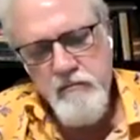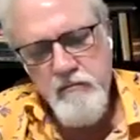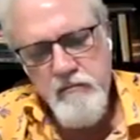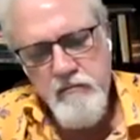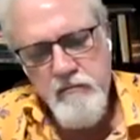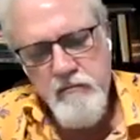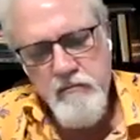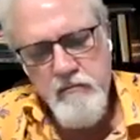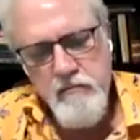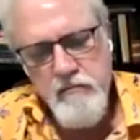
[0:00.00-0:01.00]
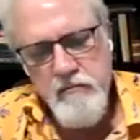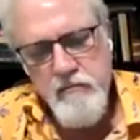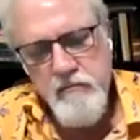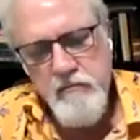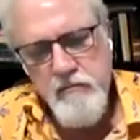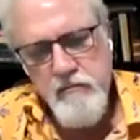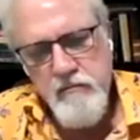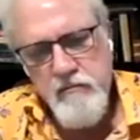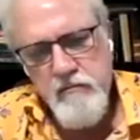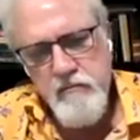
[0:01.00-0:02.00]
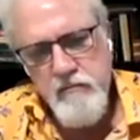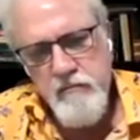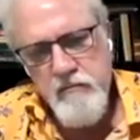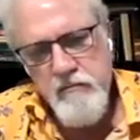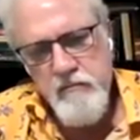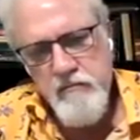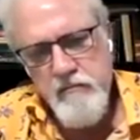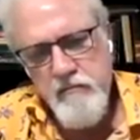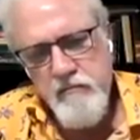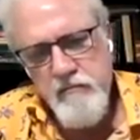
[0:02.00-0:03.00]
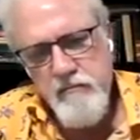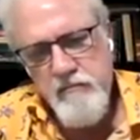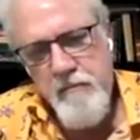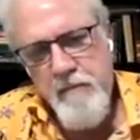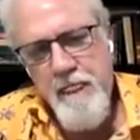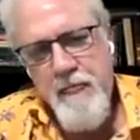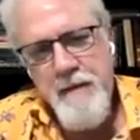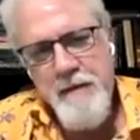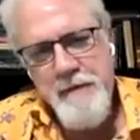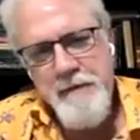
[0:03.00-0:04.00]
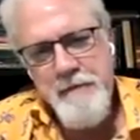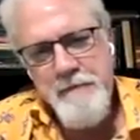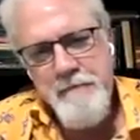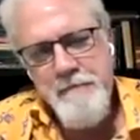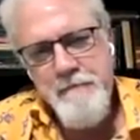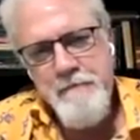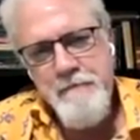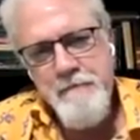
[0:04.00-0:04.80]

The person shown says nothing.